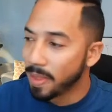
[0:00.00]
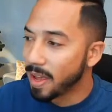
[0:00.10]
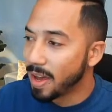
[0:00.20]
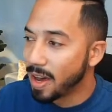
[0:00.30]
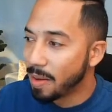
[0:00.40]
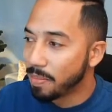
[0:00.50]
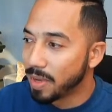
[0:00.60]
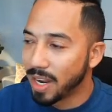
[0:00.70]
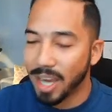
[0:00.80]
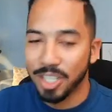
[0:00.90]

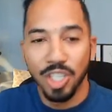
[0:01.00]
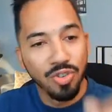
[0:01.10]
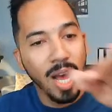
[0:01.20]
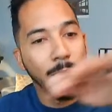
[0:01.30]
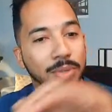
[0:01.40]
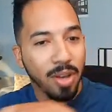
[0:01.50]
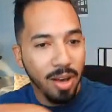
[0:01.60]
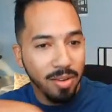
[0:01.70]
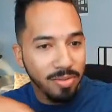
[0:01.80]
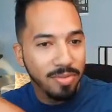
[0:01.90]
It actually drops
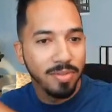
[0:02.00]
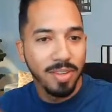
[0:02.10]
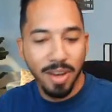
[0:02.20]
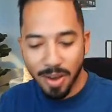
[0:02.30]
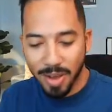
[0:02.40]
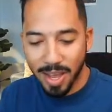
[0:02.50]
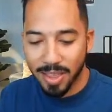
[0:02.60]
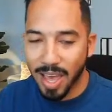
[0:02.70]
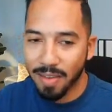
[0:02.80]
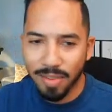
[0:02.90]
off,
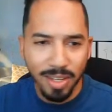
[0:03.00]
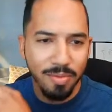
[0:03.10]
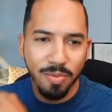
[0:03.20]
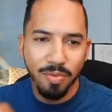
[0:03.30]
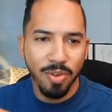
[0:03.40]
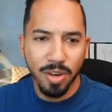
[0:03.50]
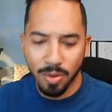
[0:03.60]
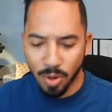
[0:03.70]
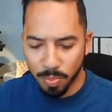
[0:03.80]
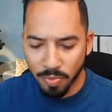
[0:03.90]
and they have like a real
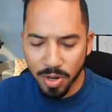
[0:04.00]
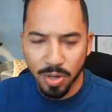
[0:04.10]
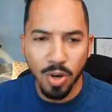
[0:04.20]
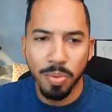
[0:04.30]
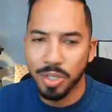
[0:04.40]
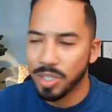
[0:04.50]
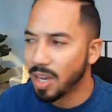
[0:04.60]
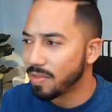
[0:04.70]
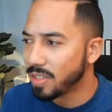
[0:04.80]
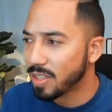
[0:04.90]
open
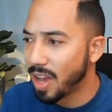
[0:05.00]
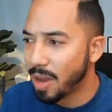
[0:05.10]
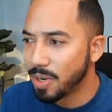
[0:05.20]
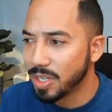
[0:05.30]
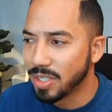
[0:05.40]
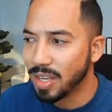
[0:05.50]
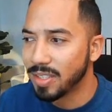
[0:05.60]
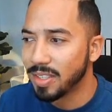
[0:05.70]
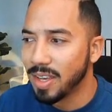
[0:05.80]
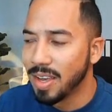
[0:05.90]
shot of the sky, which is
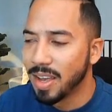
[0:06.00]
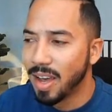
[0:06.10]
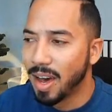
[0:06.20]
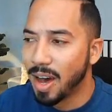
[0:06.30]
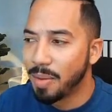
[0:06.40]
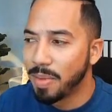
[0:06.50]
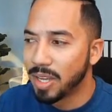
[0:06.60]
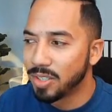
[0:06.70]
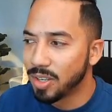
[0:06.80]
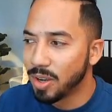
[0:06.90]
nice.
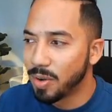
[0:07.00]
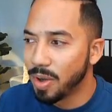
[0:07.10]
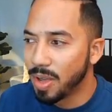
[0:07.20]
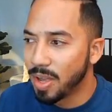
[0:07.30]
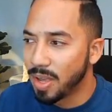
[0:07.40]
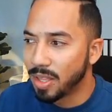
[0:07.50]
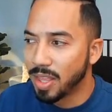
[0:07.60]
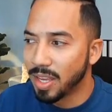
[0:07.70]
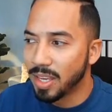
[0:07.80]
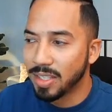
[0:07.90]
And so the
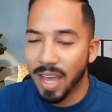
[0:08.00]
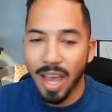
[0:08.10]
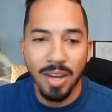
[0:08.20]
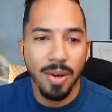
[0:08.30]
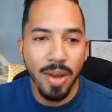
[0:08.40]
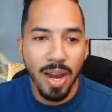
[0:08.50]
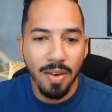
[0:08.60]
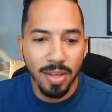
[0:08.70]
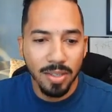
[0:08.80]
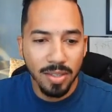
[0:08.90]
thing is, they had no
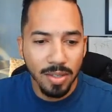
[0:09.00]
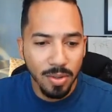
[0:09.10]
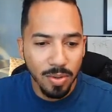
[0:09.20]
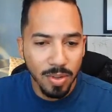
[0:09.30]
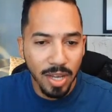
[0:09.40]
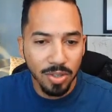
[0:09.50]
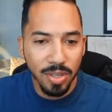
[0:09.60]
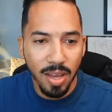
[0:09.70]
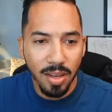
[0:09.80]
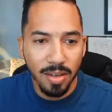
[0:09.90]
areas to
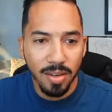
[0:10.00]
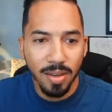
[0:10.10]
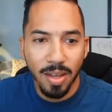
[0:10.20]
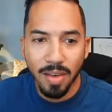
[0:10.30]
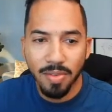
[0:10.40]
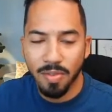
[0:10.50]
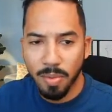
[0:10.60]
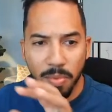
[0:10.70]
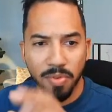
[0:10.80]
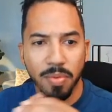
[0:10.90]
entertain. If you
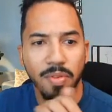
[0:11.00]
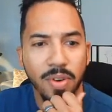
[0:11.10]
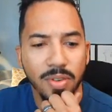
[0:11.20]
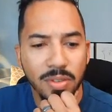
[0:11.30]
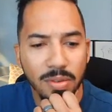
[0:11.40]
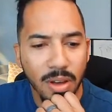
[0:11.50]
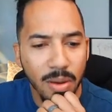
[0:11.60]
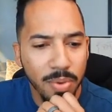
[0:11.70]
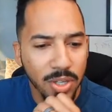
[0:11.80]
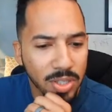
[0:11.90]
remember from the first
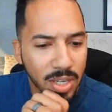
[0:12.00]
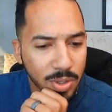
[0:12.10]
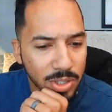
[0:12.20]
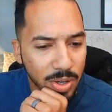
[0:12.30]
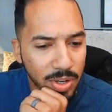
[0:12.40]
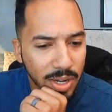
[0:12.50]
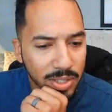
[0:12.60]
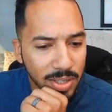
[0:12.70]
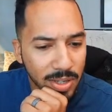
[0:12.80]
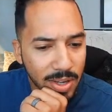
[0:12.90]
pictures that I was showing you,
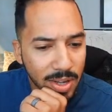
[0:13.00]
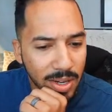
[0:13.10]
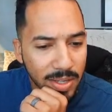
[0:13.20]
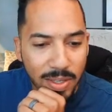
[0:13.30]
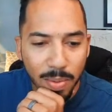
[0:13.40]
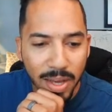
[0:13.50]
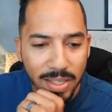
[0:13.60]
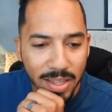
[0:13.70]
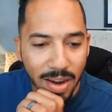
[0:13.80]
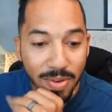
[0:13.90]
actually, let's go back
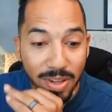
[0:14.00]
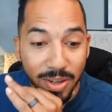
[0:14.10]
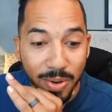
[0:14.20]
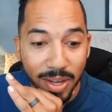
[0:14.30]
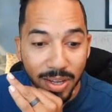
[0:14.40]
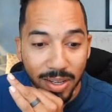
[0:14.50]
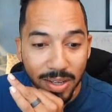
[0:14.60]
to that really quick,